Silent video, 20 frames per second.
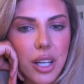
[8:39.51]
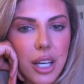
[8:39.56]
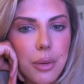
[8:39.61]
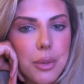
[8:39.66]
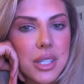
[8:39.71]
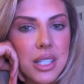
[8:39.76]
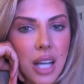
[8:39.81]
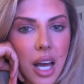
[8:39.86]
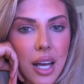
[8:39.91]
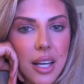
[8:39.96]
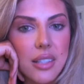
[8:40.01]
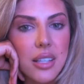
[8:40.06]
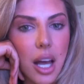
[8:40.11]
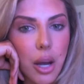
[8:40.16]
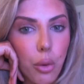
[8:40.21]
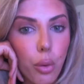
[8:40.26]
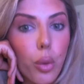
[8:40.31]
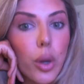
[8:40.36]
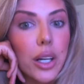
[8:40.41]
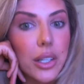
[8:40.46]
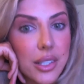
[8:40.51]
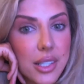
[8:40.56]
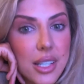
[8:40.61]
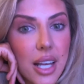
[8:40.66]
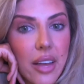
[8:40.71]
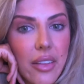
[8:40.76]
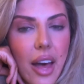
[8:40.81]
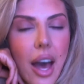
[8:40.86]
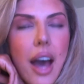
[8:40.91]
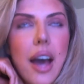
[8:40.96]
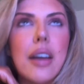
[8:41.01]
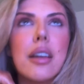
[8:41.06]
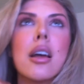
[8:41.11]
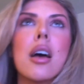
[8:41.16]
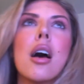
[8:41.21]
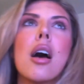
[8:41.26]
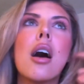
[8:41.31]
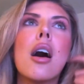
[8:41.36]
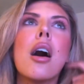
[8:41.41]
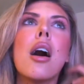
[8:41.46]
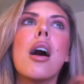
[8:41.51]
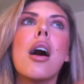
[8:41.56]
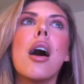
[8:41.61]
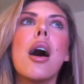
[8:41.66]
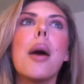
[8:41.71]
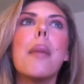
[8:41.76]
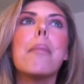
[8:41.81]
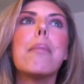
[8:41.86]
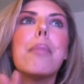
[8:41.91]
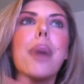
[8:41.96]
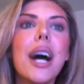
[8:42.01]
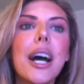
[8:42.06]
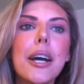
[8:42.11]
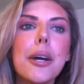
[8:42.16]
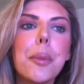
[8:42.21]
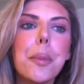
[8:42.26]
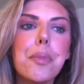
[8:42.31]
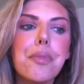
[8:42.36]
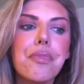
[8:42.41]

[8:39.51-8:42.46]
It was nice. I will say that. But